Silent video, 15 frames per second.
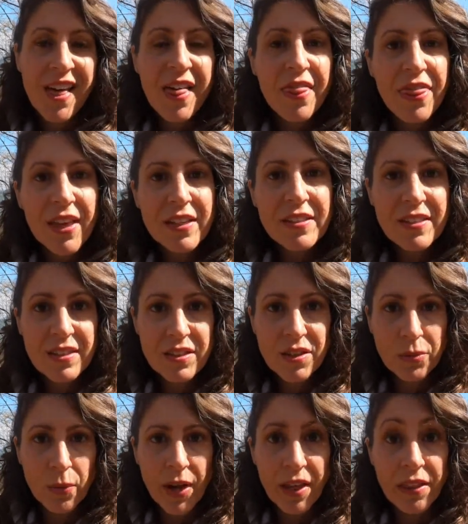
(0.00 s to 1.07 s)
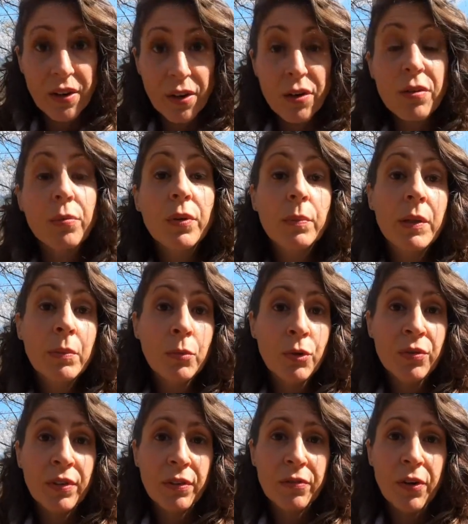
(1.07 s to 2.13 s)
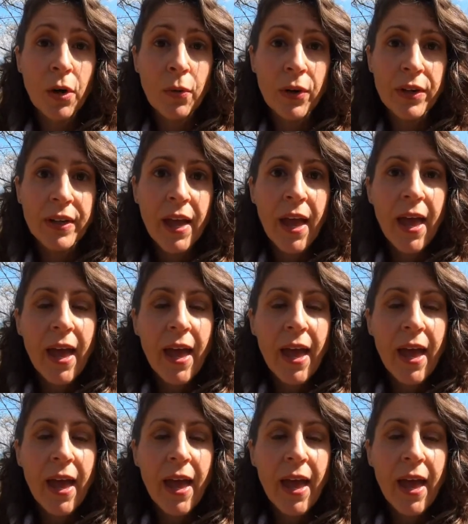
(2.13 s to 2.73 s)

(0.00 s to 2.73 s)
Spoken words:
This is the way the Earth will be moving forward.